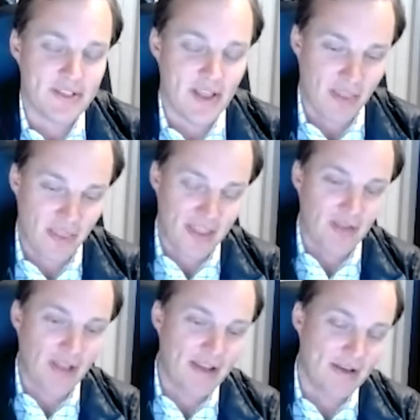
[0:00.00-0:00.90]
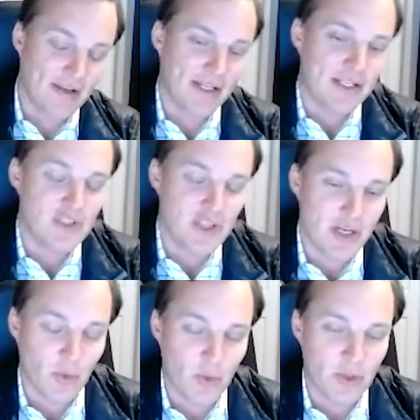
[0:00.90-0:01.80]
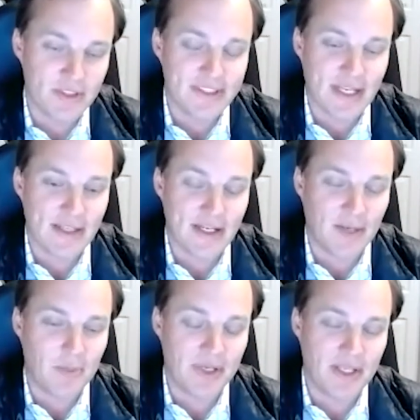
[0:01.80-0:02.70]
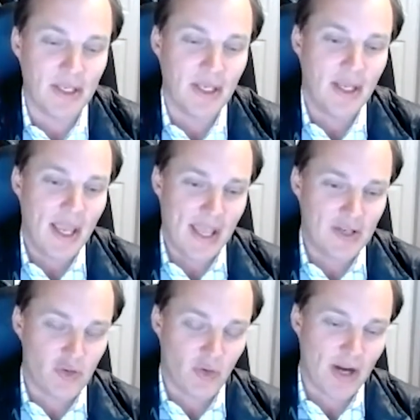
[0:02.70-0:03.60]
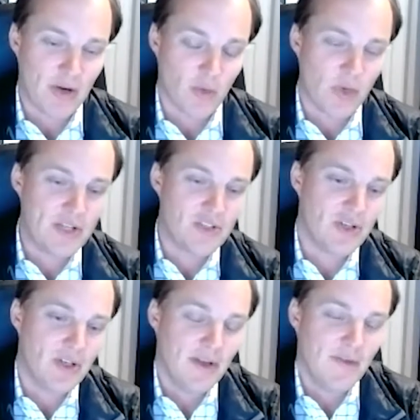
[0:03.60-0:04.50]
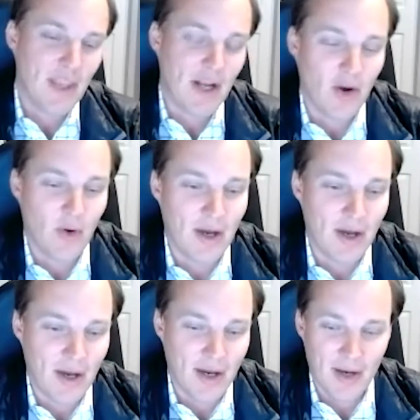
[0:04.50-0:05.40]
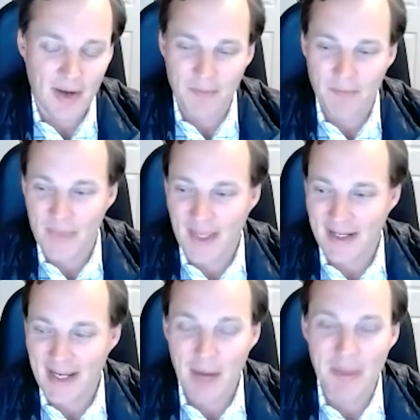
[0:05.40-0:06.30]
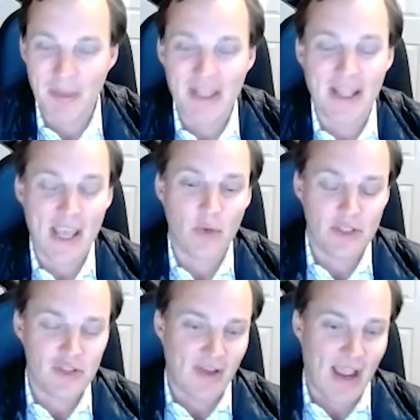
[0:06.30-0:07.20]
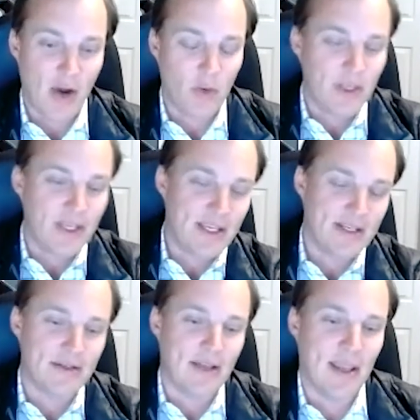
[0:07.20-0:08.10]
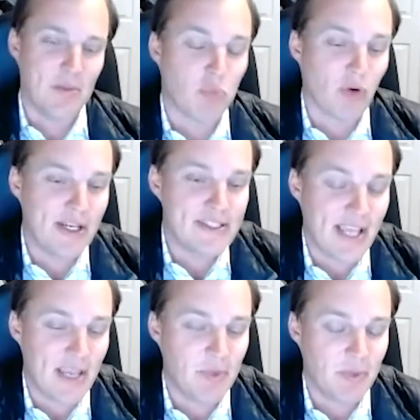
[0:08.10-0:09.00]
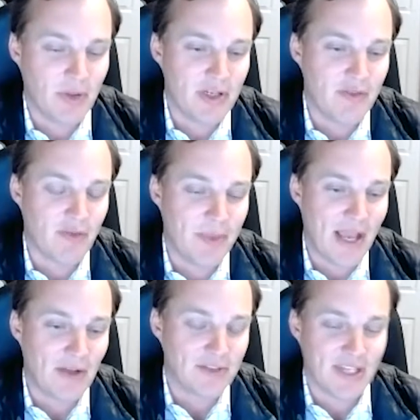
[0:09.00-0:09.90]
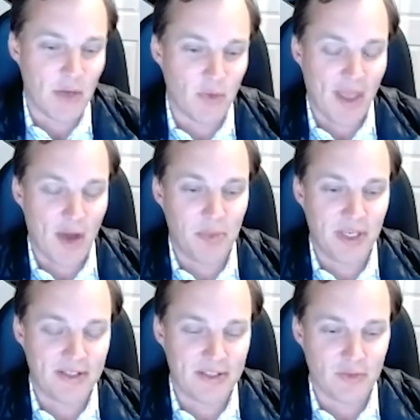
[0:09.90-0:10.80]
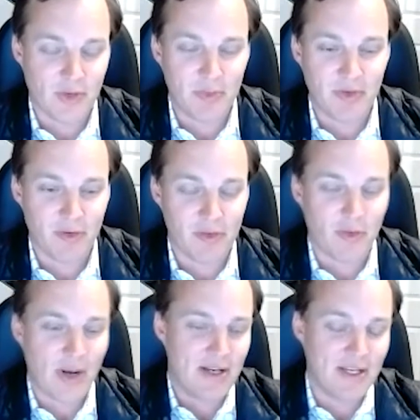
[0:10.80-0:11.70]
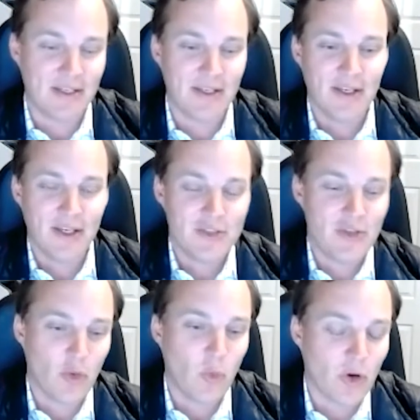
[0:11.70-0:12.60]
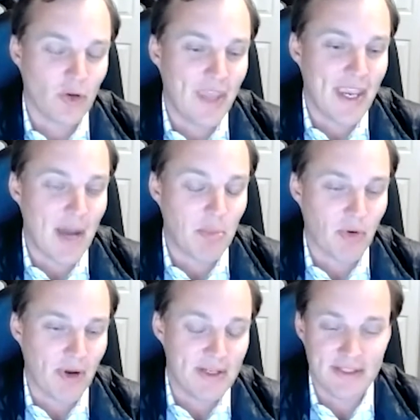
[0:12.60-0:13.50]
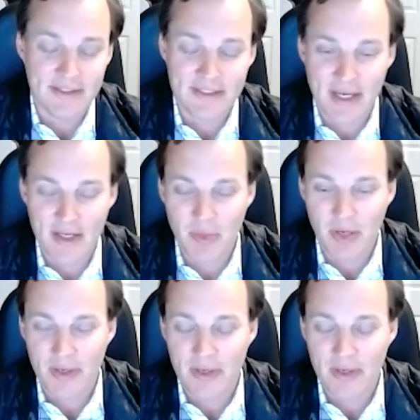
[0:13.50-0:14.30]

think like an engineer would inside the company and try to reach, a common language of how we can embrace capability from the outside without being disruptive or threatening to the world they operate inside of Boeing.